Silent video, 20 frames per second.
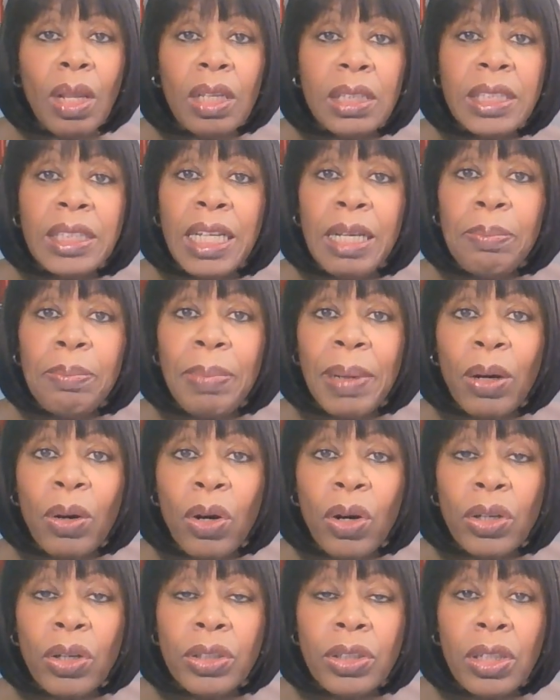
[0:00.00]

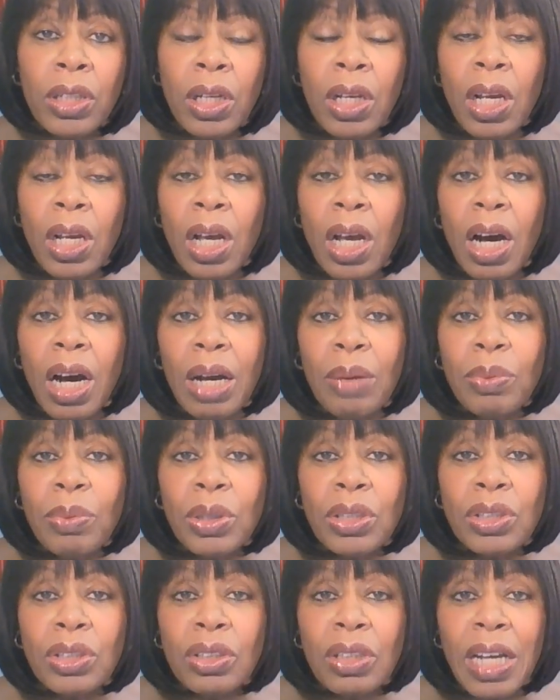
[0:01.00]
seatbelt on. I
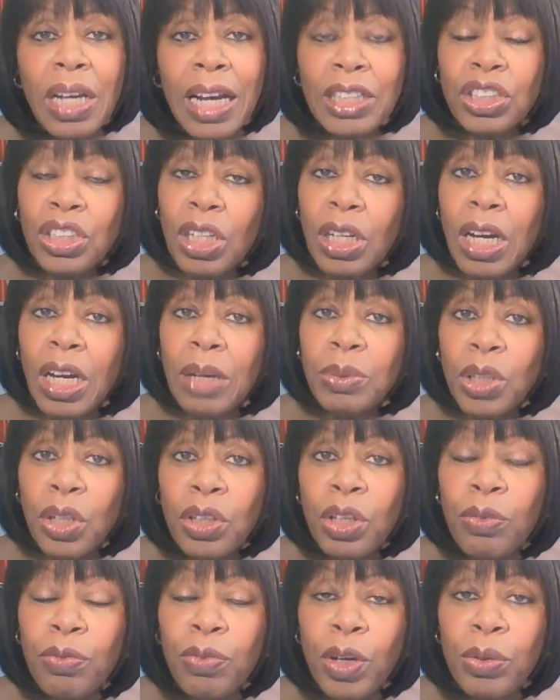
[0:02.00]
was actually I was
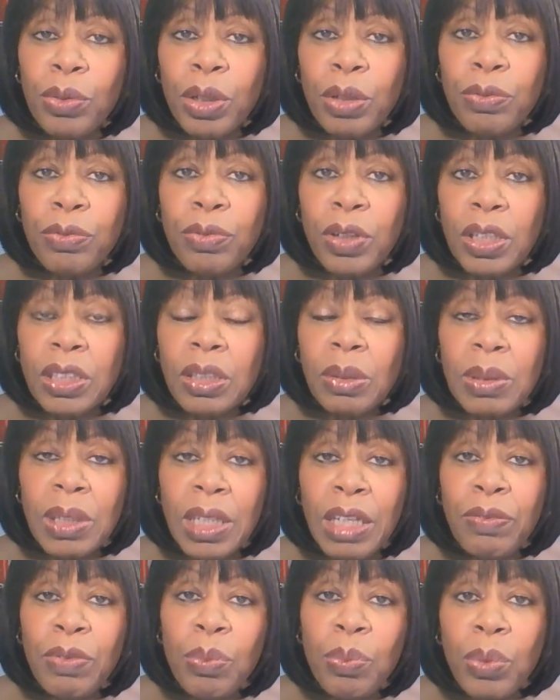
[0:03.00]
on the phone at first. I was
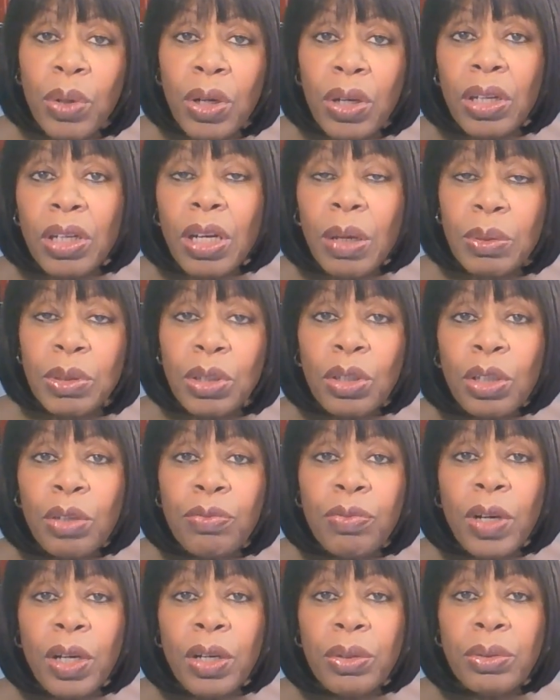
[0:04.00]
leaving work. I was on
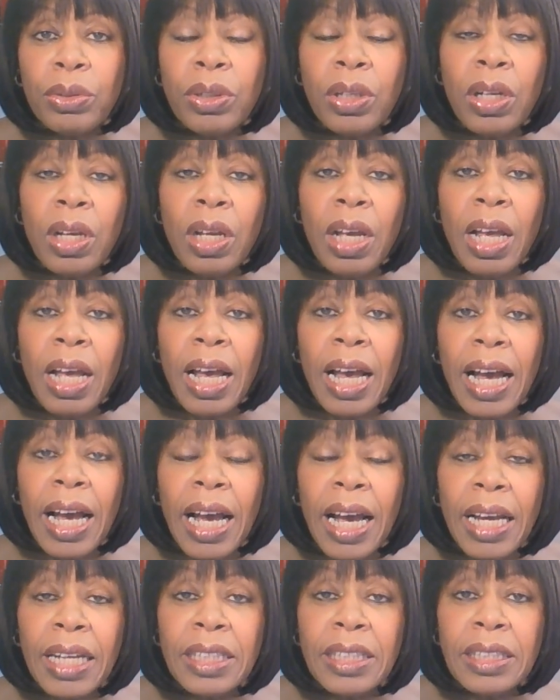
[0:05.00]
the phone,
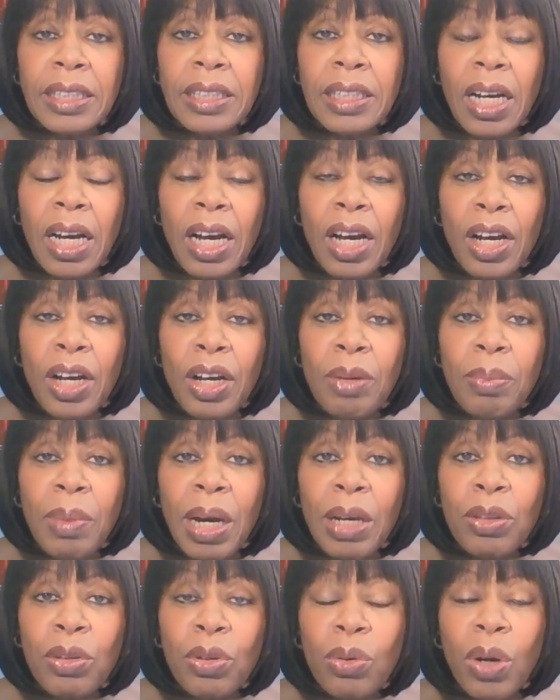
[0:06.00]
and um,
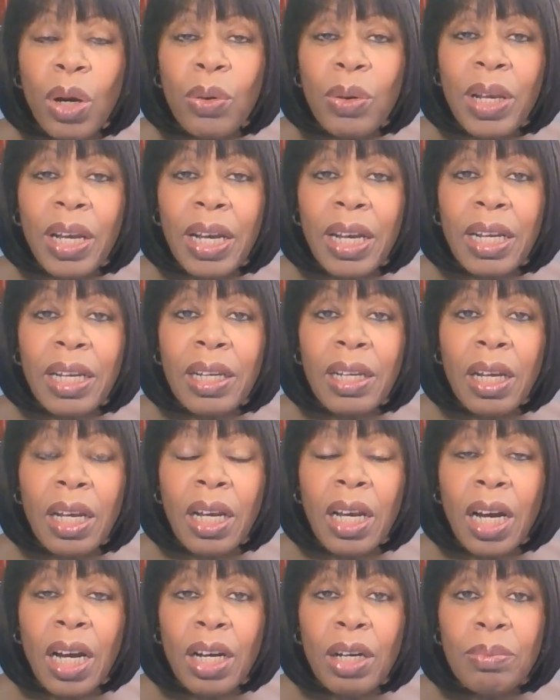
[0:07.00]
I thought, okay,
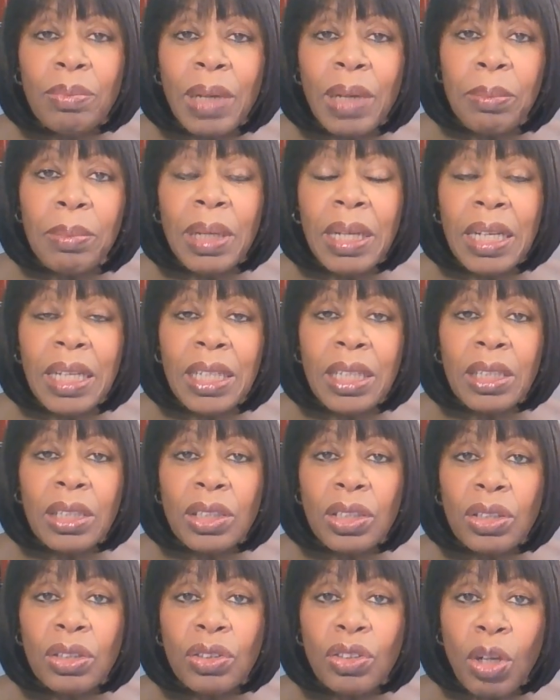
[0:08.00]
um, let me
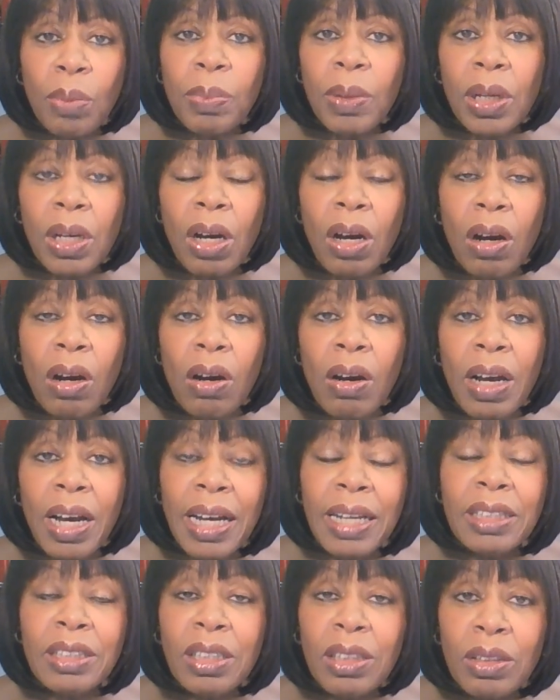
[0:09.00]
stop the car
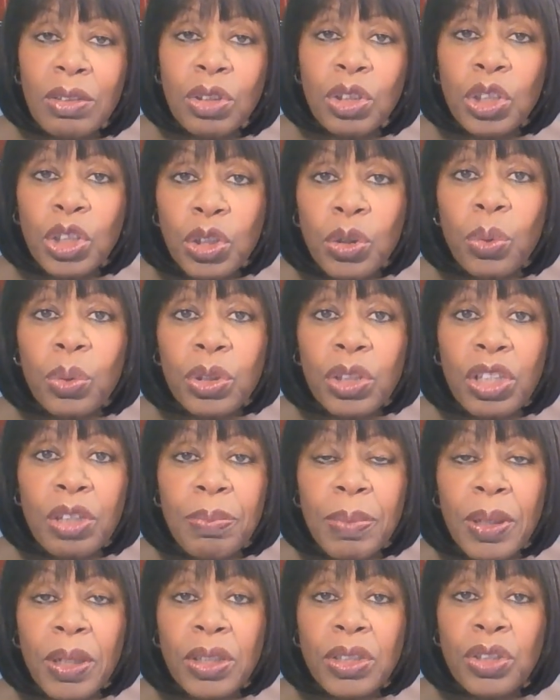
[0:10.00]
and talk to the
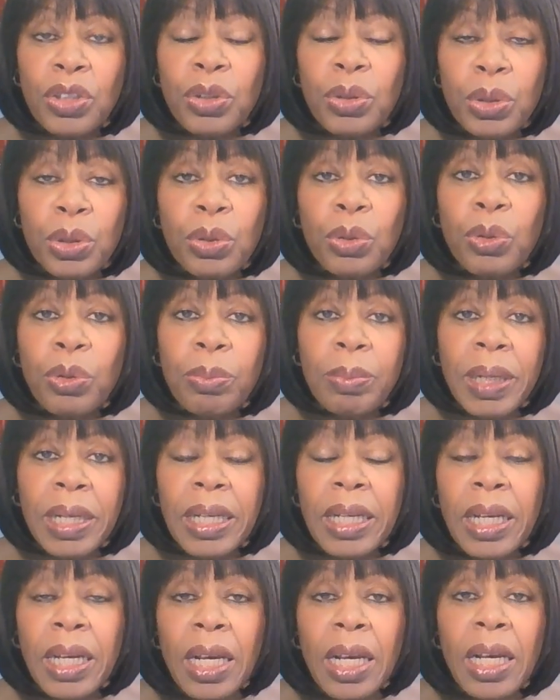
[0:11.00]
person who had called
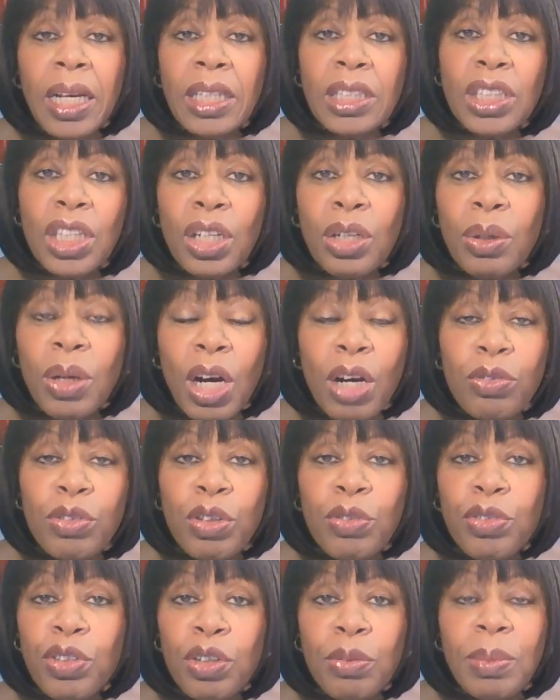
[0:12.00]
me. So
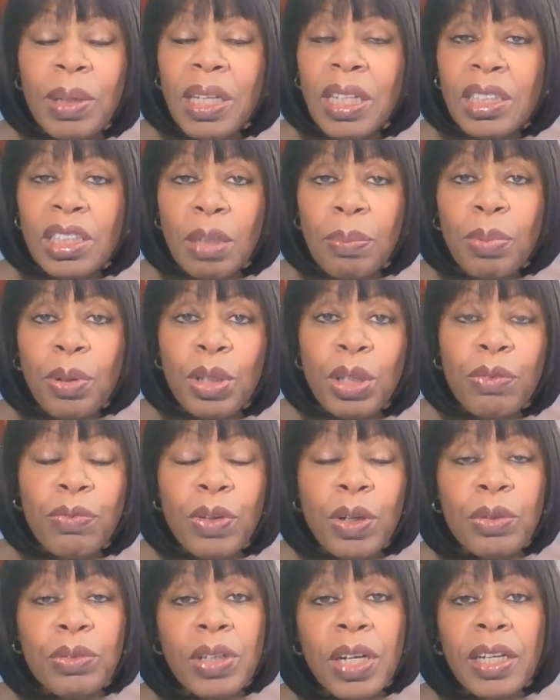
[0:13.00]
after a few minutes, I put the
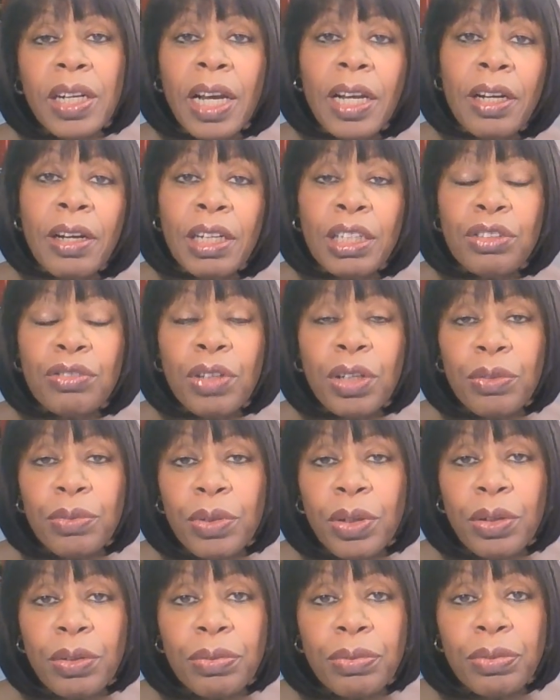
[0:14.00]
phone down and I drove
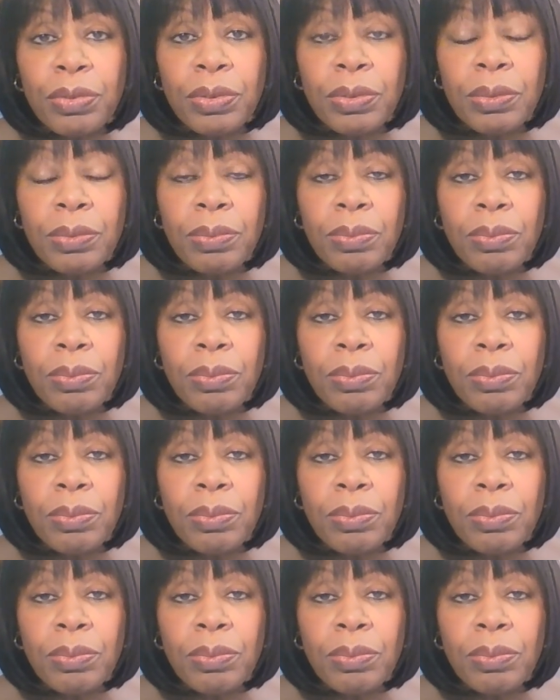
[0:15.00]
off